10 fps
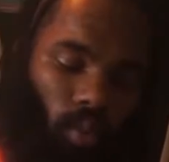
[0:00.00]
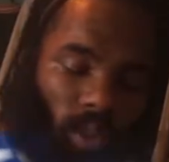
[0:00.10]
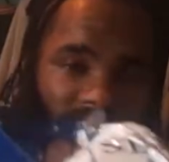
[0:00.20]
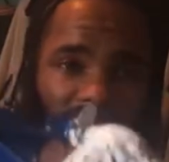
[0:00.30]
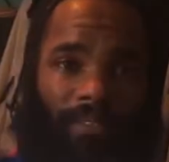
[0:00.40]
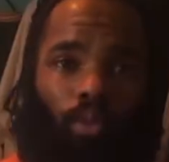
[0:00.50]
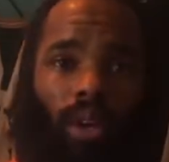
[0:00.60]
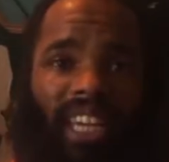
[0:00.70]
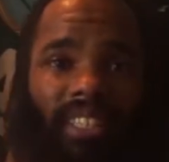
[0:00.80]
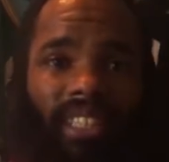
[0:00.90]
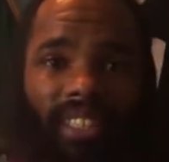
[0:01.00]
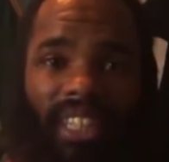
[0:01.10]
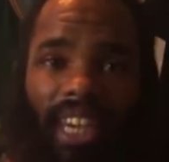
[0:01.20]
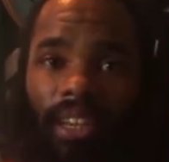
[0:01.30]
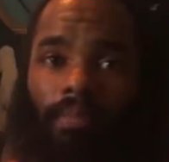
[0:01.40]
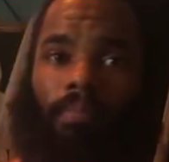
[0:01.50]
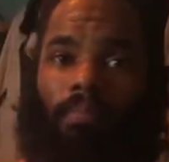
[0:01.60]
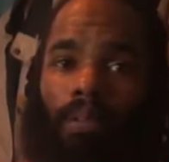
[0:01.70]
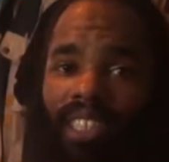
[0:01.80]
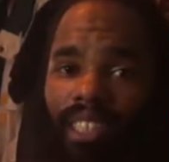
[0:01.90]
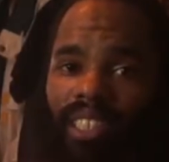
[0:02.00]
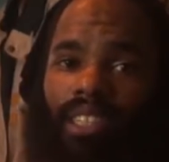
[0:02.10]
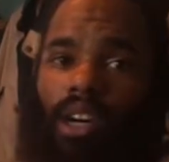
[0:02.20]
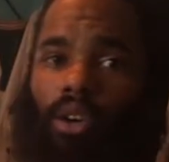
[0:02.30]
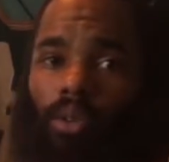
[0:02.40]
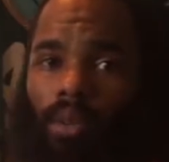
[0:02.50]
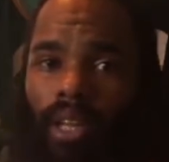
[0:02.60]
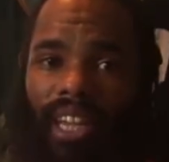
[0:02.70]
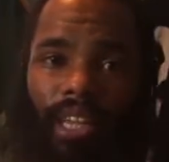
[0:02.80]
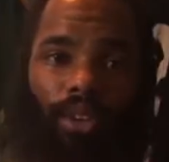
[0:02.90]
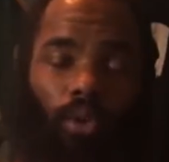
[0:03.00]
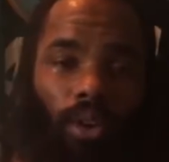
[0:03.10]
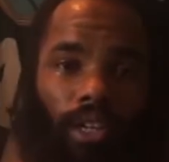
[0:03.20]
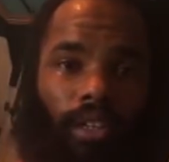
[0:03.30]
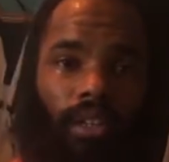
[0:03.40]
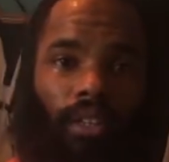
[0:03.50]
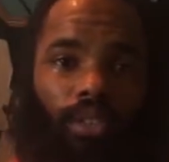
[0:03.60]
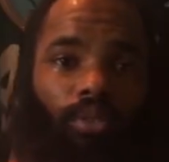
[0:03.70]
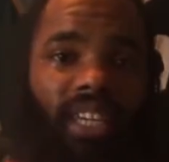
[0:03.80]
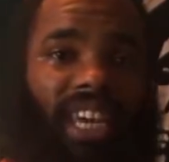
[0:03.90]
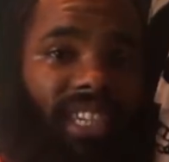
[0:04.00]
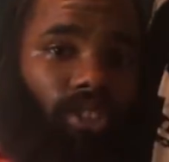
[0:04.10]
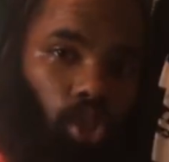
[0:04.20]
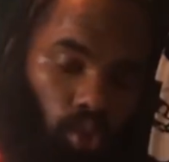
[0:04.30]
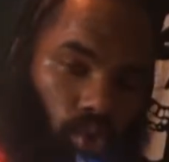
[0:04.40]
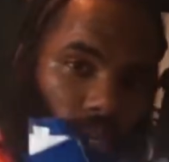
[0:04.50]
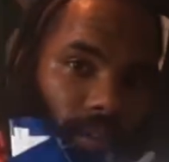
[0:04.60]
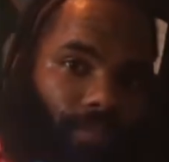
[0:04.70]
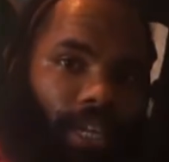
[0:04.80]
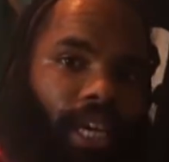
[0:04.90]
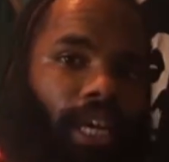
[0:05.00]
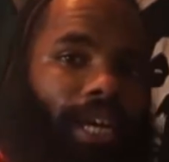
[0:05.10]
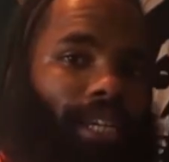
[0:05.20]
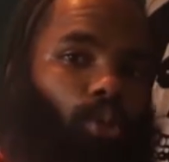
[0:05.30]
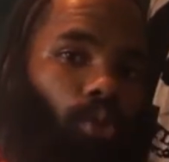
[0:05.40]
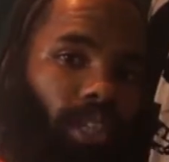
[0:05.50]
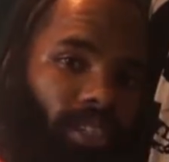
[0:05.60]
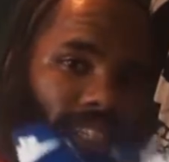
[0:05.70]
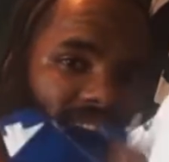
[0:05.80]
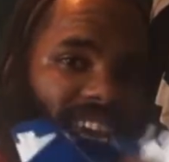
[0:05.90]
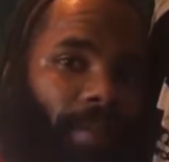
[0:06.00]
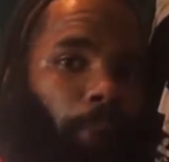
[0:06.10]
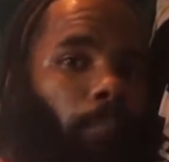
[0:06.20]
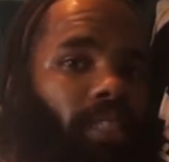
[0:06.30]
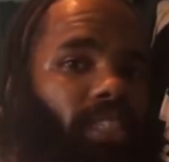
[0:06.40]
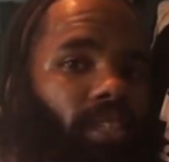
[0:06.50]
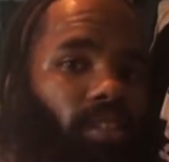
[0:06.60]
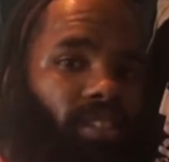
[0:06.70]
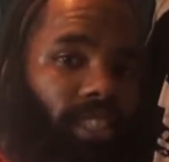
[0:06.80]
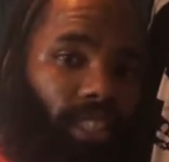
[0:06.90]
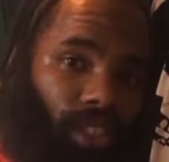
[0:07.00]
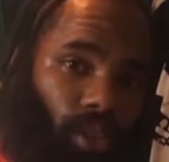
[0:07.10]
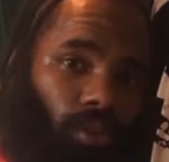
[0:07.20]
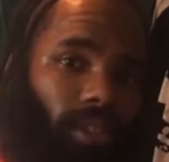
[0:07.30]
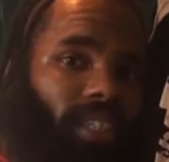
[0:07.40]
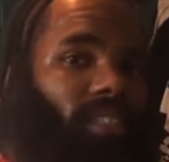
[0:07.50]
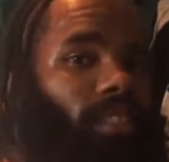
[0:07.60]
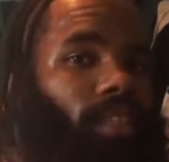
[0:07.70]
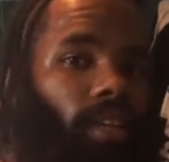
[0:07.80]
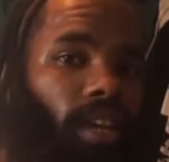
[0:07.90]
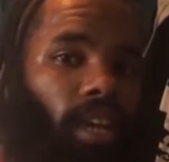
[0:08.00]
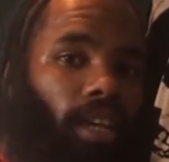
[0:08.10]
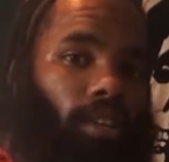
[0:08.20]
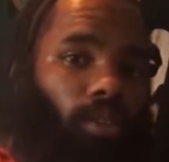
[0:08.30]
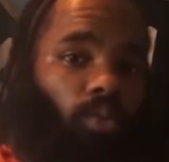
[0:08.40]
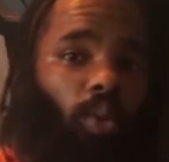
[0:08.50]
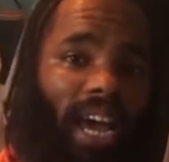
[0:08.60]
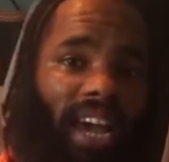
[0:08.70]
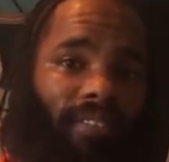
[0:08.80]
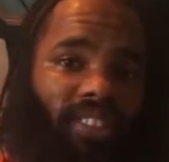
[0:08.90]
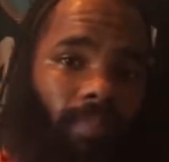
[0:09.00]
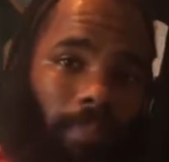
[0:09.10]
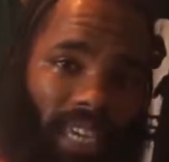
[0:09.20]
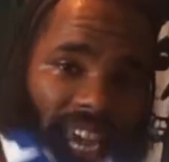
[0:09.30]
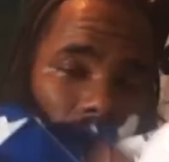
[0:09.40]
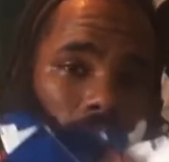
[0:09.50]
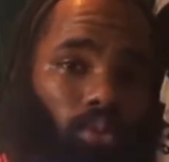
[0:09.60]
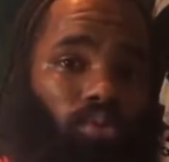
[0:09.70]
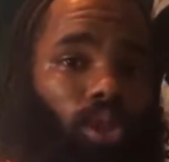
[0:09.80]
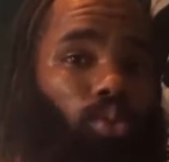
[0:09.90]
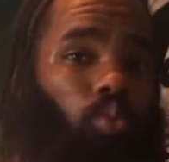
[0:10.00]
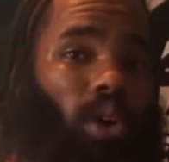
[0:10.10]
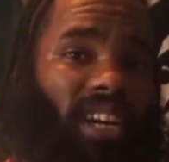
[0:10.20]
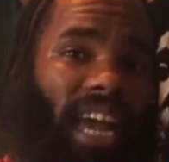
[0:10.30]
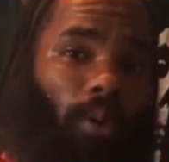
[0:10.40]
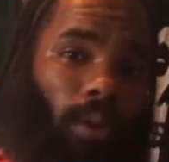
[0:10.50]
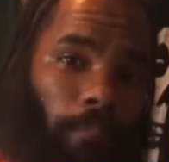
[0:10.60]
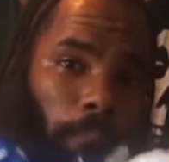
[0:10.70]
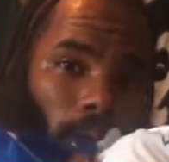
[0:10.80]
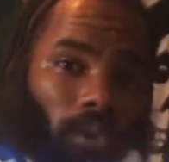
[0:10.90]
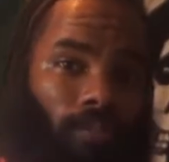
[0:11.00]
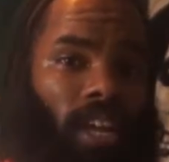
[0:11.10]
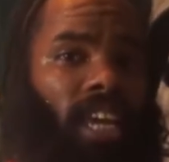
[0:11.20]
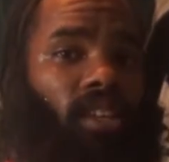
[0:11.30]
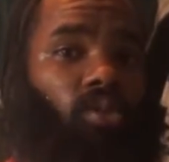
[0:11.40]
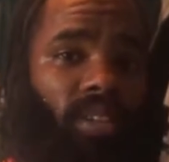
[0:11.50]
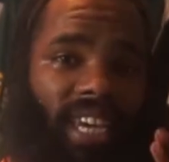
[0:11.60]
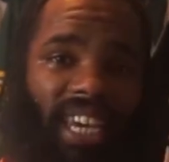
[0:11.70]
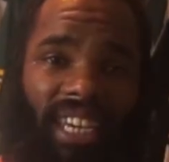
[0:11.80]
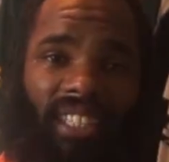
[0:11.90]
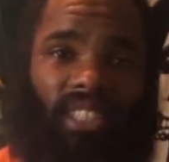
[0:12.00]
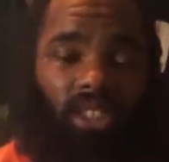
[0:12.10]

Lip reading: Whichever way is the same, but just know, in order to gain strength, in order to gain muscular endurance, you have to be able to work out with both. You can't